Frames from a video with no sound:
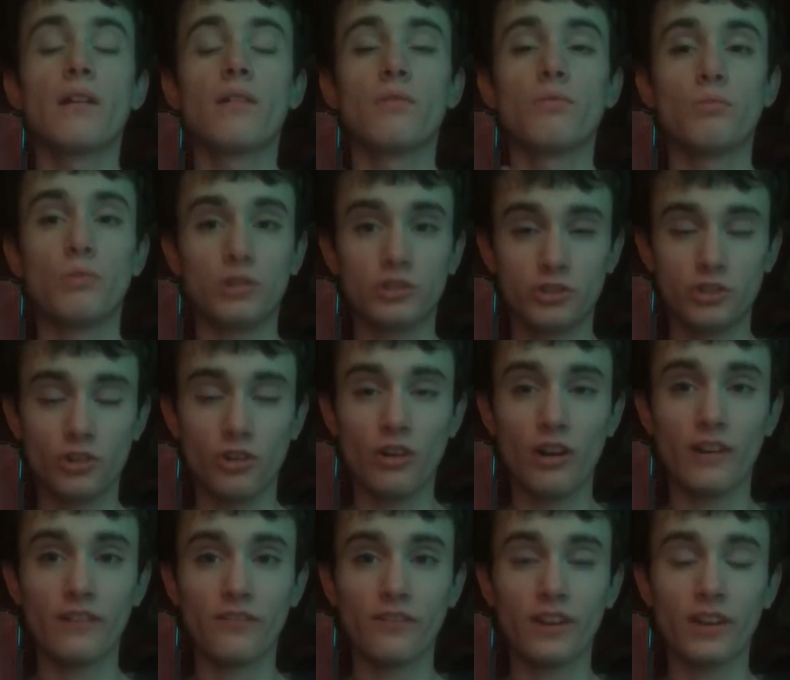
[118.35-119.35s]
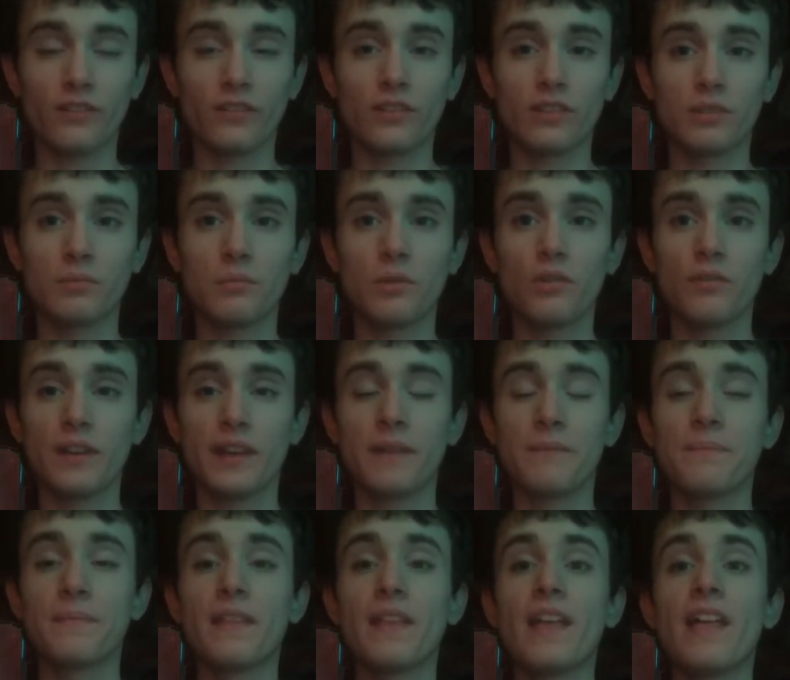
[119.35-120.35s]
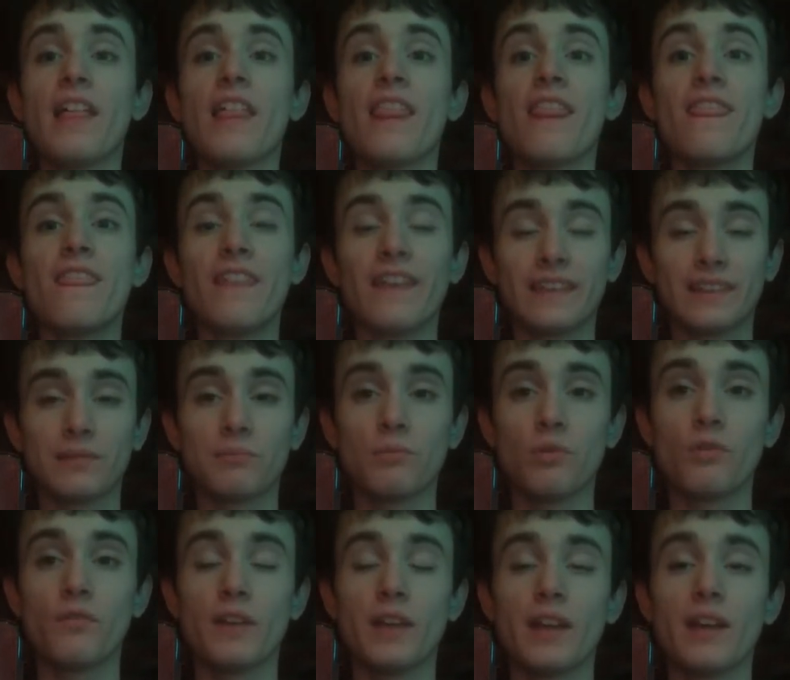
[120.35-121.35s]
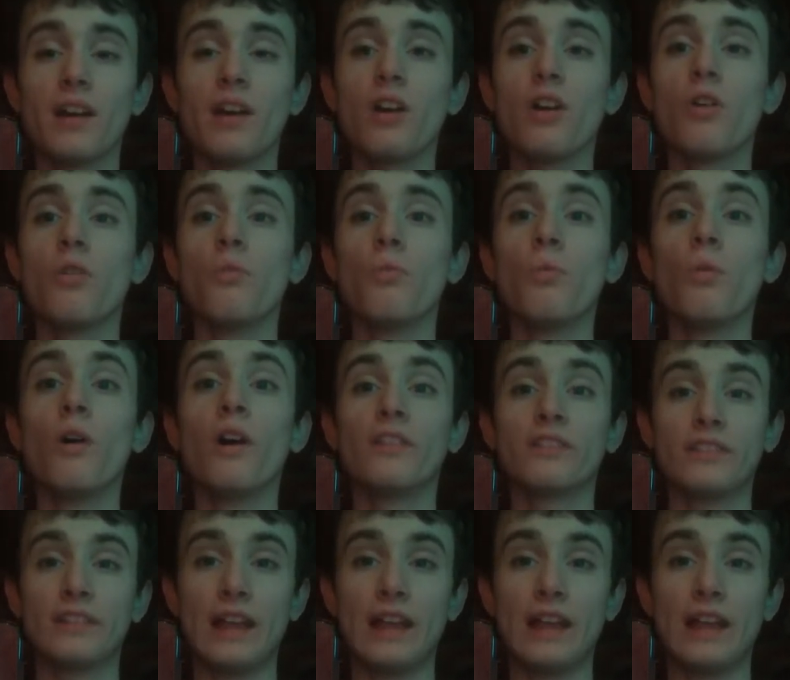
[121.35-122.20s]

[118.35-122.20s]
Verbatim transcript: What do I think of this movie? This movie was an